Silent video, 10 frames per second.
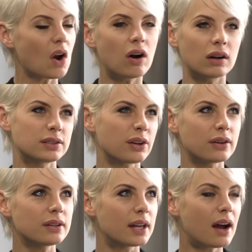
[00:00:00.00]
Oh,
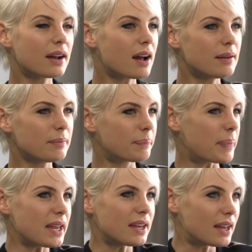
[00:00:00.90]
totally. I can't
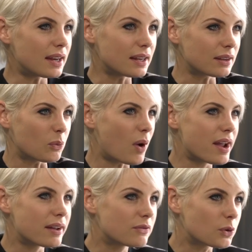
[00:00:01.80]
be any other
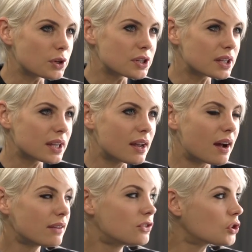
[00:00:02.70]
way, unfortunately.
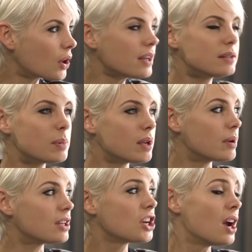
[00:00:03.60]
Mm-hmm. I tried to be a
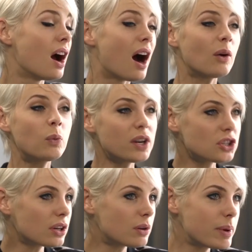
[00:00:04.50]
bitch. I
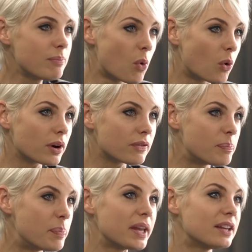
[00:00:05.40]
wish I could be more of
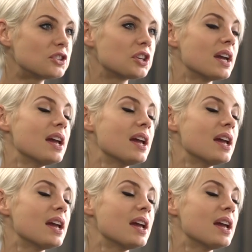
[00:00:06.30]
a bitch